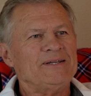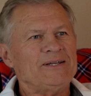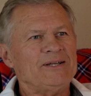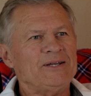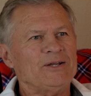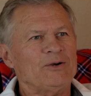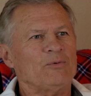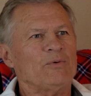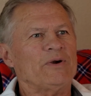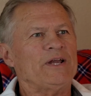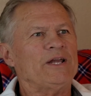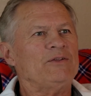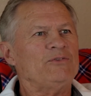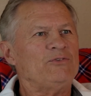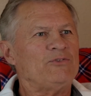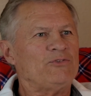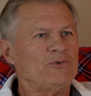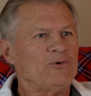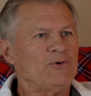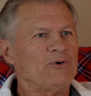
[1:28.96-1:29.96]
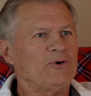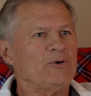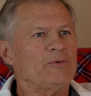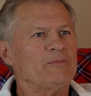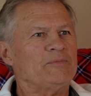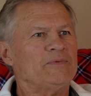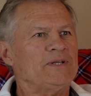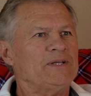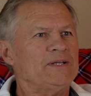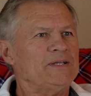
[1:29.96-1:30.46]
in a
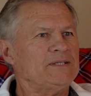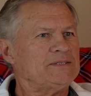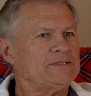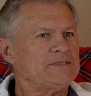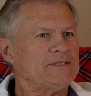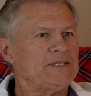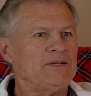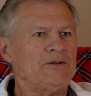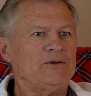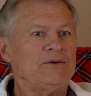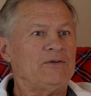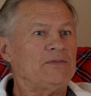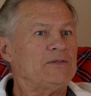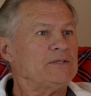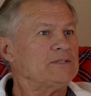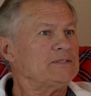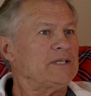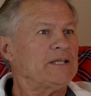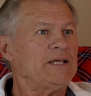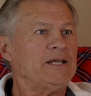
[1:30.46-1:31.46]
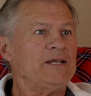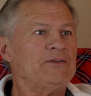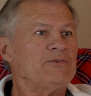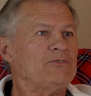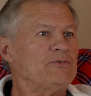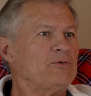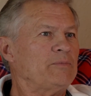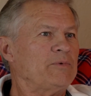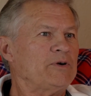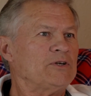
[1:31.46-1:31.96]
rainstorm, and he said, "Oh, this lady's
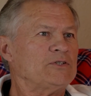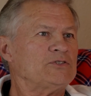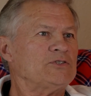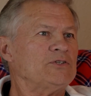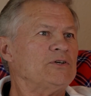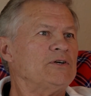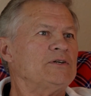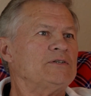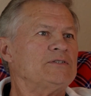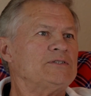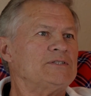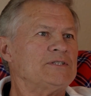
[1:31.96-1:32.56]
from our church."